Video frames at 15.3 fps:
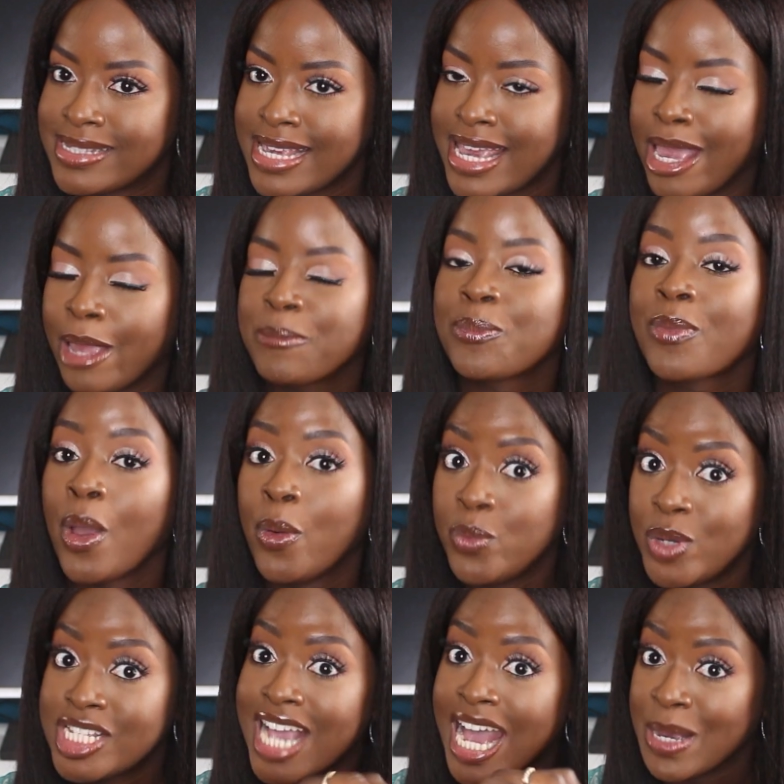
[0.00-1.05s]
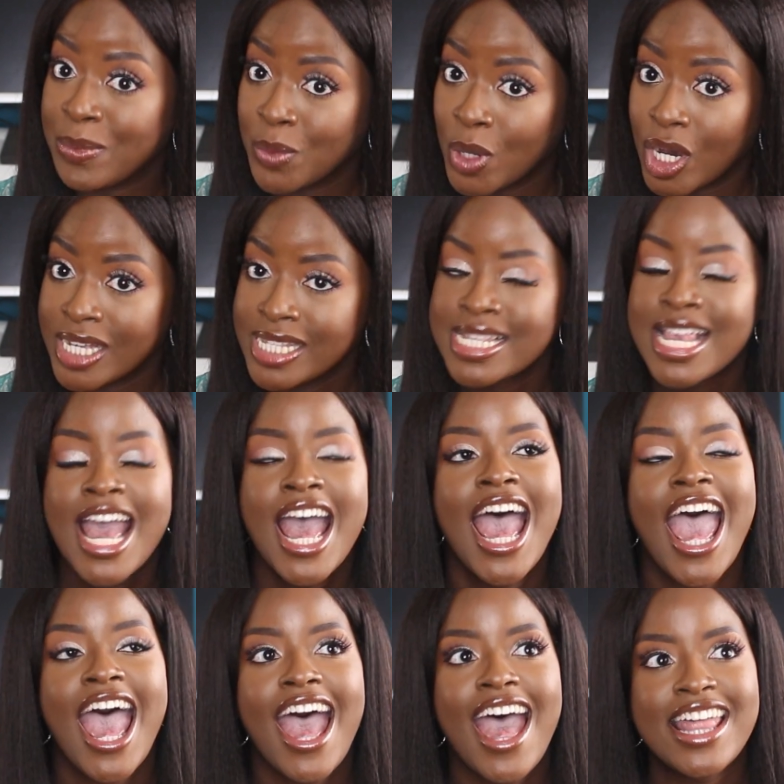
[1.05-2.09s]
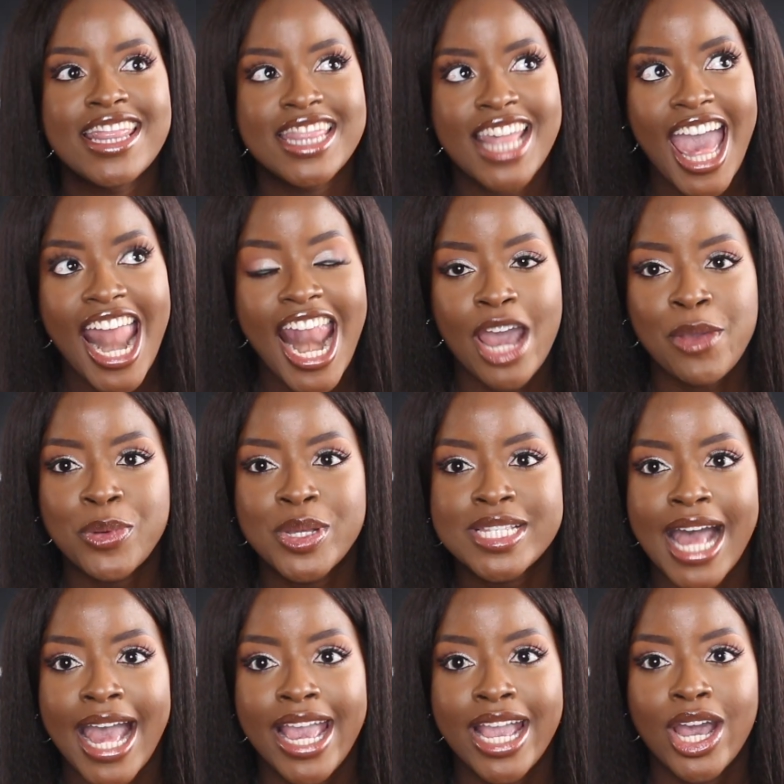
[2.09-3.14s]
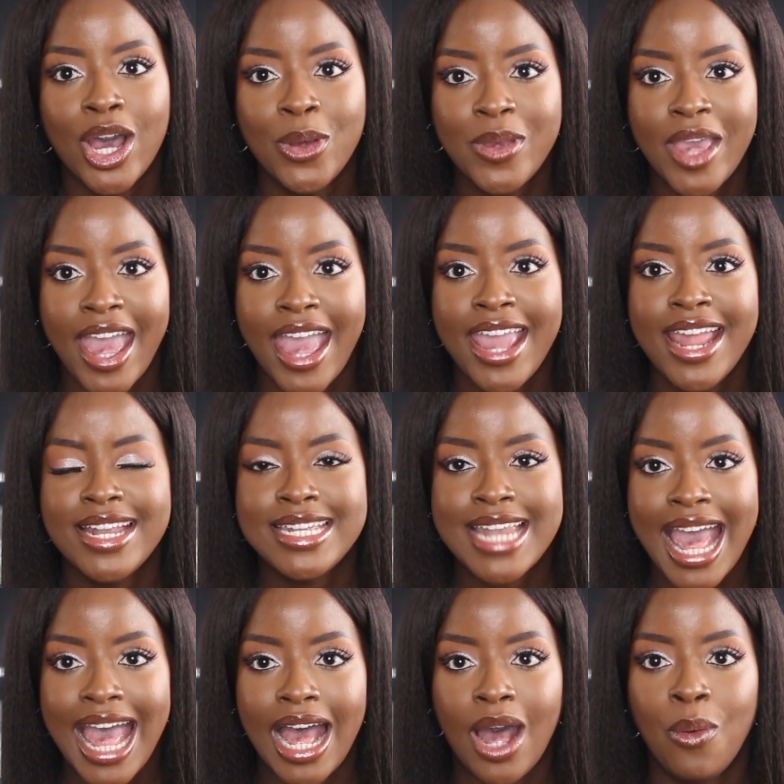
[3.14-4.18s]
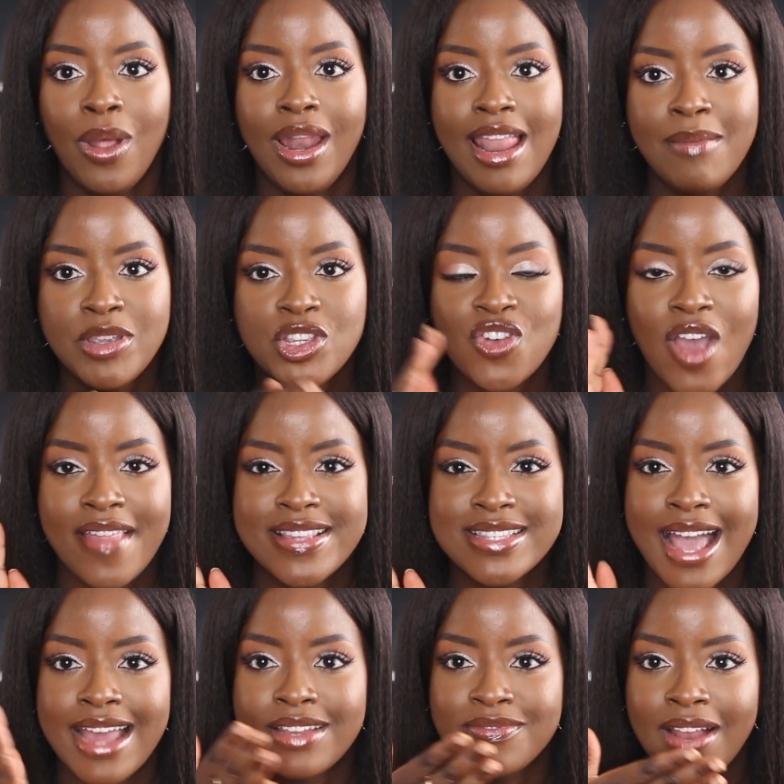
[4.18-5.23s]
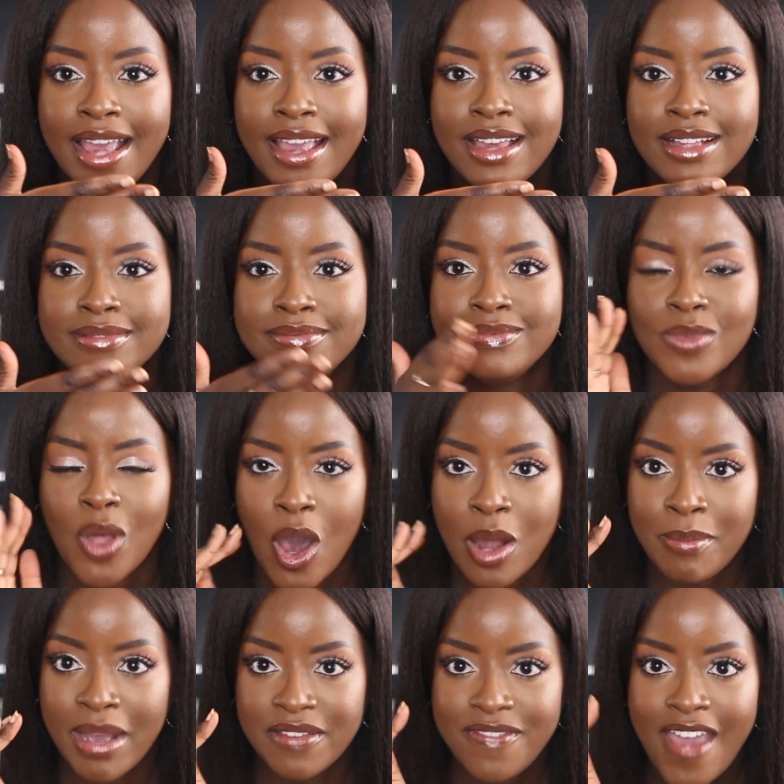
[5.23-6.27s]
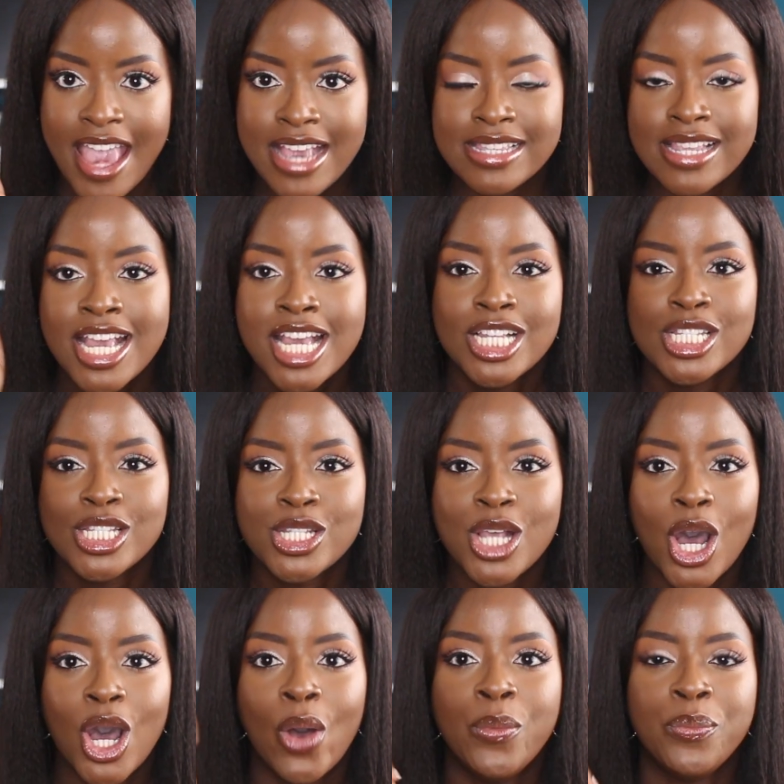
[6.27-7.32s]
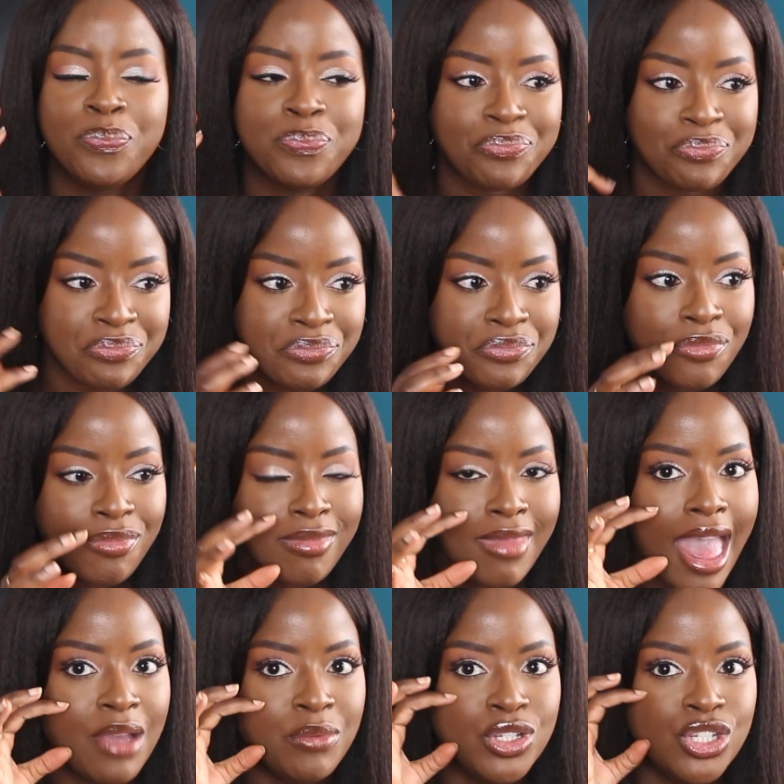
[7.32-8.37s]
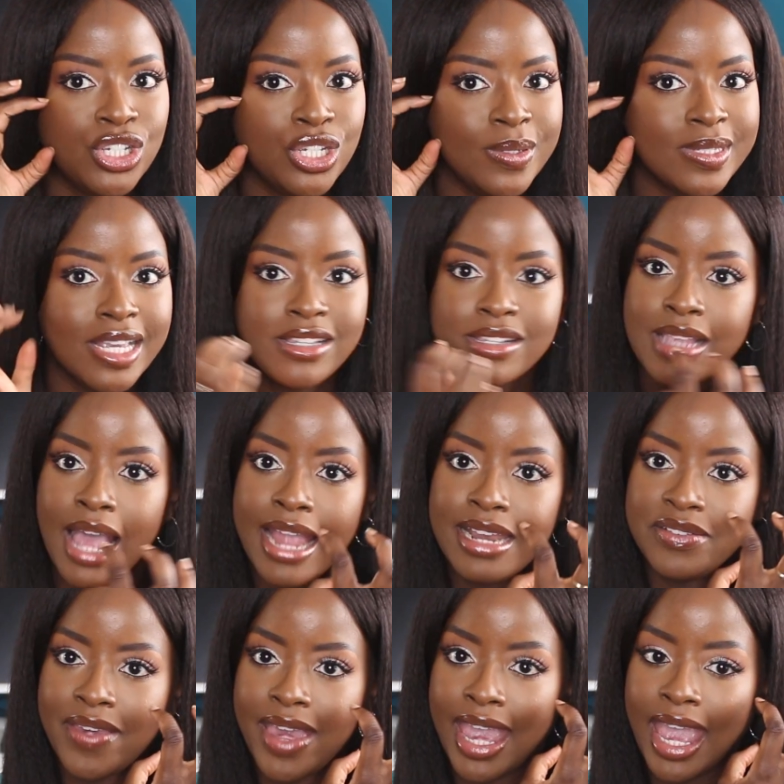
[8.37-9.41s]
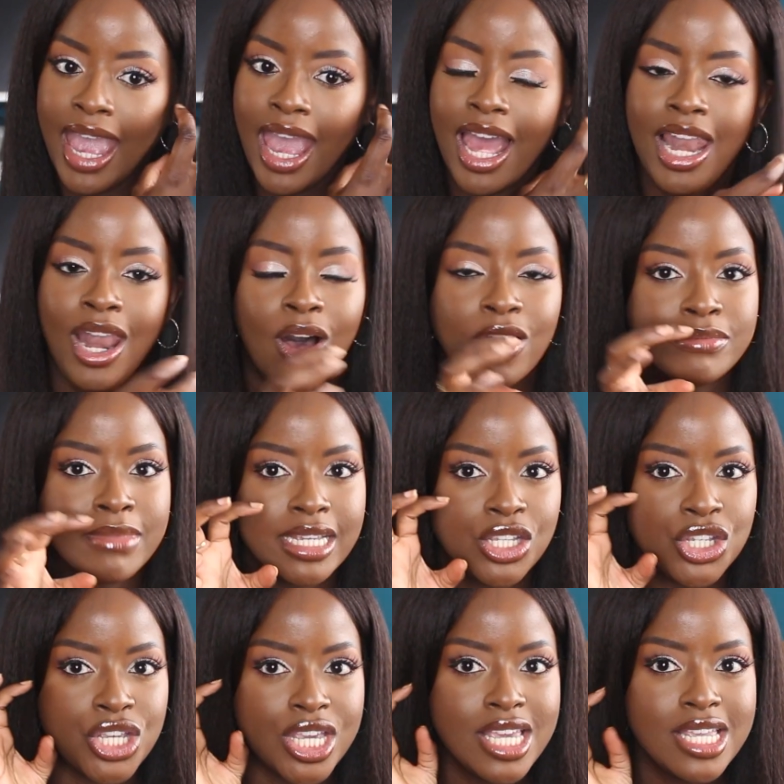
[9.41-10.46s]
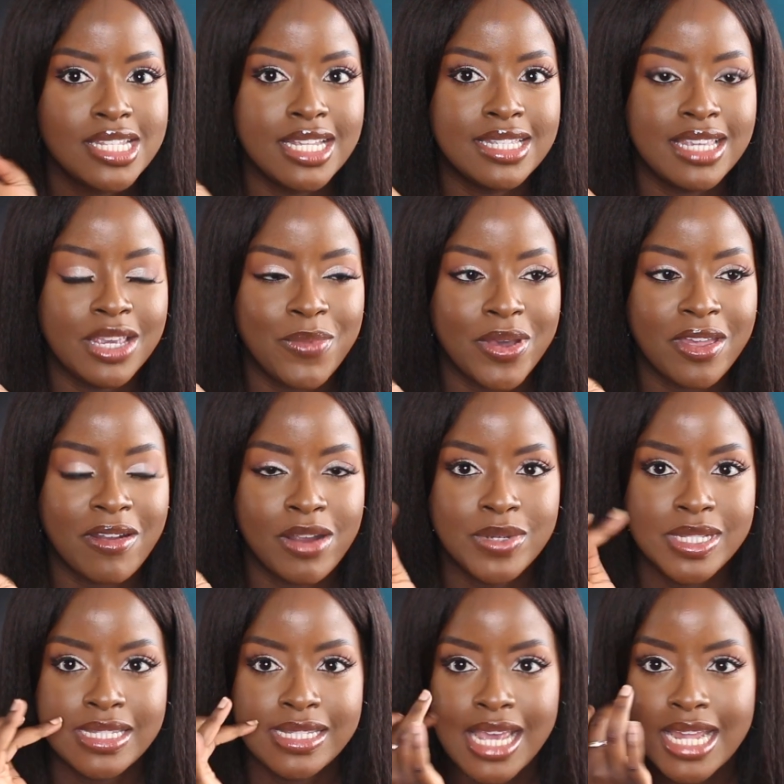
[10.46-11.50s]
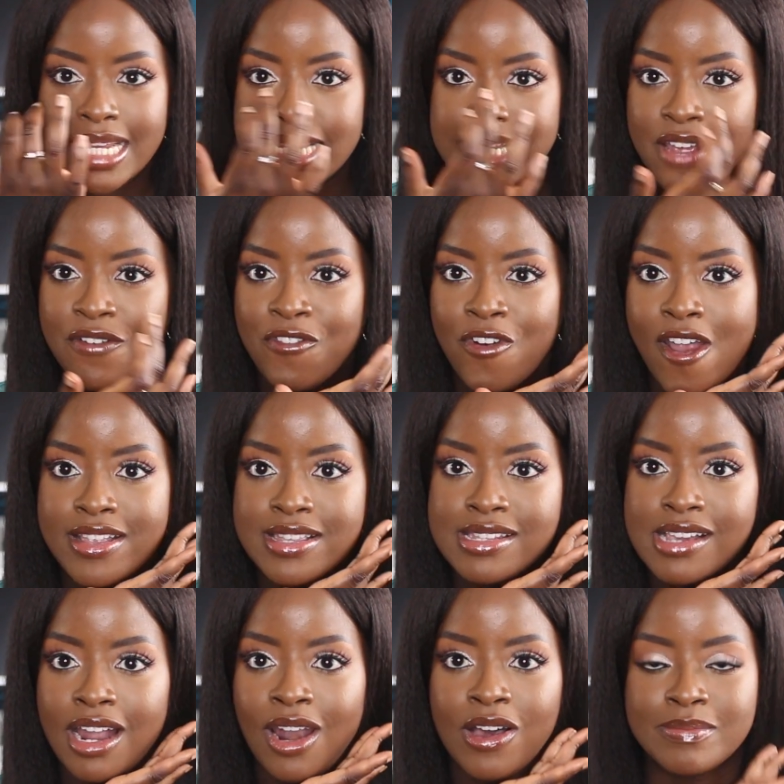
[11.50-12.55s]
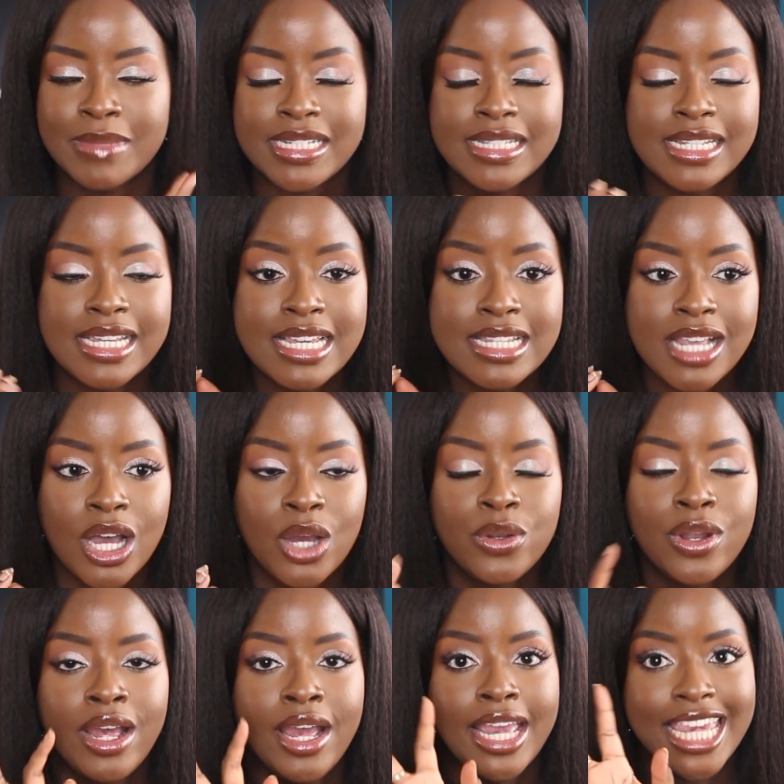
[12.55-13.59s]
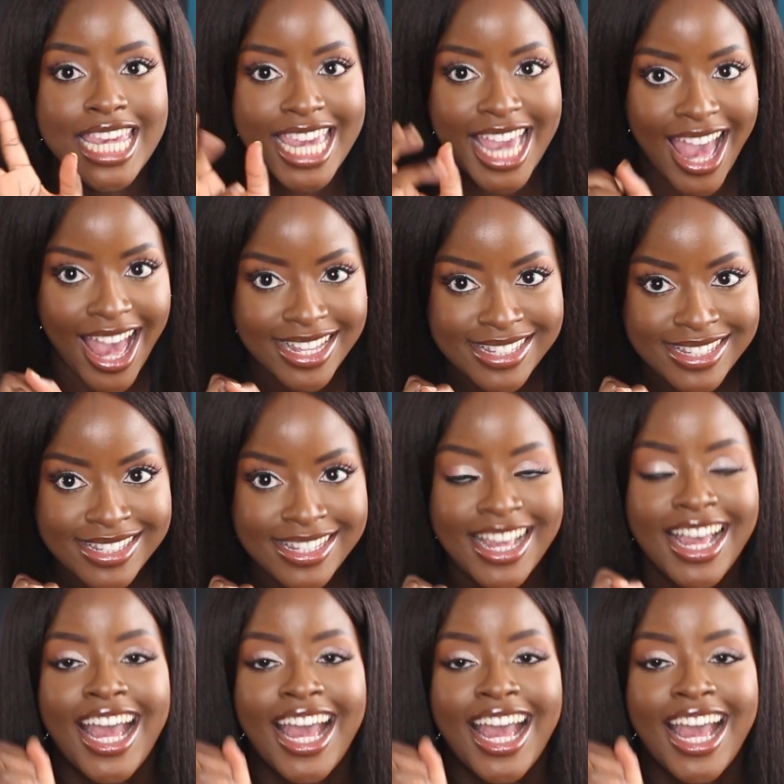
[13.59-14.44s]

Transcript: seeing, which I was. And then I was like, okay, now let me try this kind of like on my face. So I would use it just kind of here along my cheeks to see whether I would see any difference, along my T-zone. Yes.